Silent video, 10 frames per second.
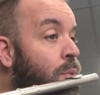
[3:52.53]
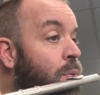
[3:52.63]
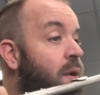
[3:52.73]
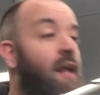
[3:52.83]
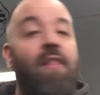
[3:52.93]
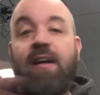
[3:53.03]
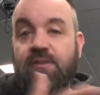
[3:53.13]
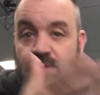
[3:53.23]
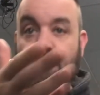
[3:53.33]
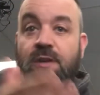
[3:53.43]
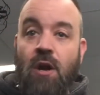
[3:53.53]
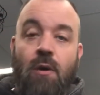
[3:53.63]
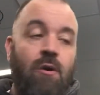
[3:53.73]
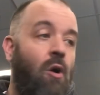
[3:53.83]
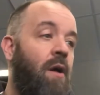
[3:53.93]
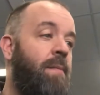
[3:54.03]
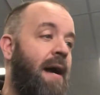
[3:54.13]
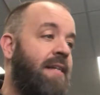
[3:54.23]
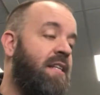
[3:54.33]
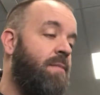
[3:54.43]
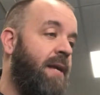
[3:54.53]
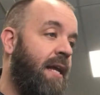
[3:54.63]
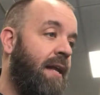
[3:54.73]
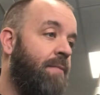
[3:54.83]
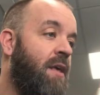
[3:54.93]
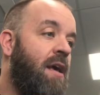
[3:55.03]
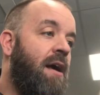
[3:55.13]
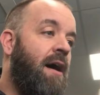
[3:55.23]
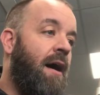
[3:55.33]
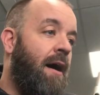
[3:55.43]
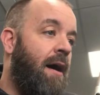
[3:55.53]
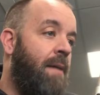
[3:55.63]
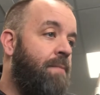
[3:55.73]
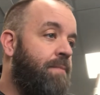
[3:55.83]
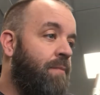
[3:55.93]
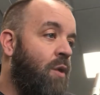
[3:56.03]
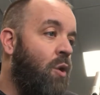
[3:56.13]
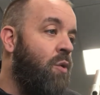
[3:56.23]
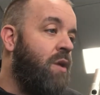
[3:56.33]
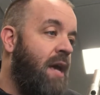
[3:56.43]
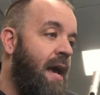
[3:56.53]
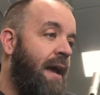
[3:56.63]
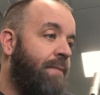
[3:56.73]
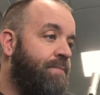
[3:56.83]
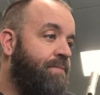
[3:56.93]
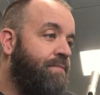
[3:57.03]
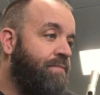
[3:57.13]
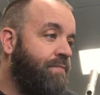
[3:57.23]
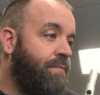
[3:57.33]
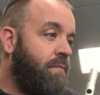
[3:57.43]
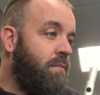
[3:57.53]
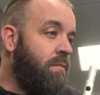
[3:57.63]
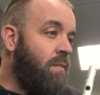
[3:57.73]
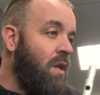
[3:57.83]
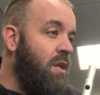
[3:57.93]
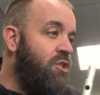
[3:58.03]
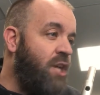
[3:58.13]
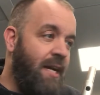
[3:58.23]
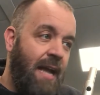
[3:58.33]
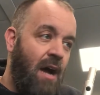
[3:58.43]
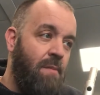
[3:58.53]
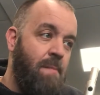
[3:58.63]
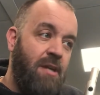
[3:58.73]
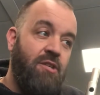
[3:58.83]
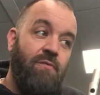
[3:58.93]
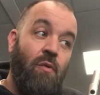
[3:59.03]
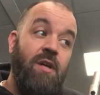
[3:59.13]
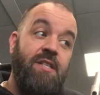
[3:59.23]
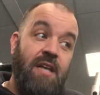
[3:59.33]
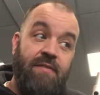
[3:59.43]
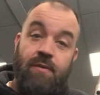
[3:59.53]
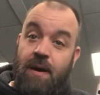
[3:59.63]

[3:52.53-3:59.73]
And that's, going back to the beginning. Okay. Check out measure 47, right